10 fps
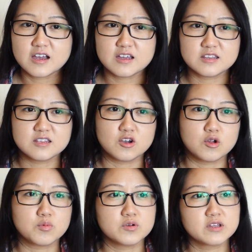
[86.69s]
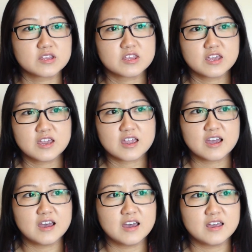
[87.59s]
I did the oil pulling thing
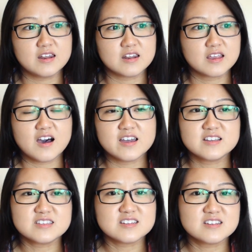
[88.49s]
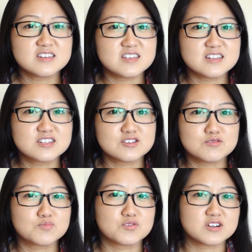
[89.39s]
and I didn't need
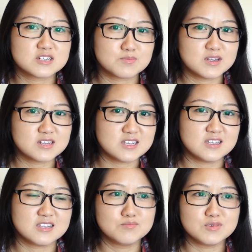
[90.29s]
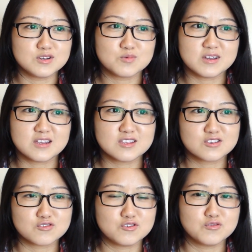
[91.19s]
to brush my teeth midway
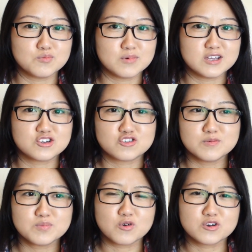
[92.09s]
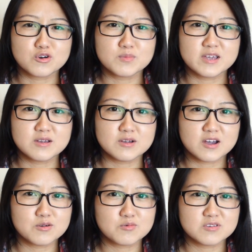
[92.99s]
through my trip. Or normally
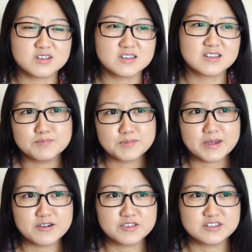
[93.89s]
I would. My mouth